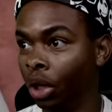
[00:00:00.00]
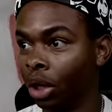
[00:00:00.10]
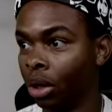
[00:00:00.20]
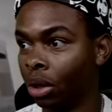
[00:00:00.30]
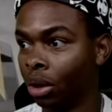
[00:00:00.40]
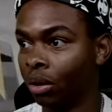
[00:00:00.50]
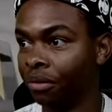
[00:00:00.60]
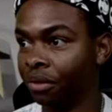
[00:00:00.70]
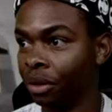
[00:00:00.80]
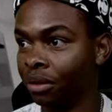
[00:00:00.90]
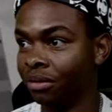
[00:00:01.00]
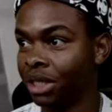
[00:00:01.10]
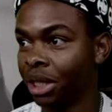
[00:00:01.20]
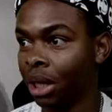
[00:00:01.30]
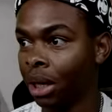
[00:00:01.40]
the Carnival of
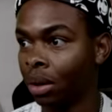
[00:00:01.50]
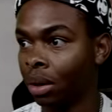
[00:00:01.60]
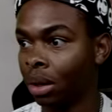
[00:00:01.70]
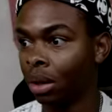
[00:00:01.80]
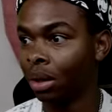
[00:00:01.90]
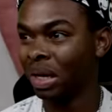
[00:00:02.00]
Terror.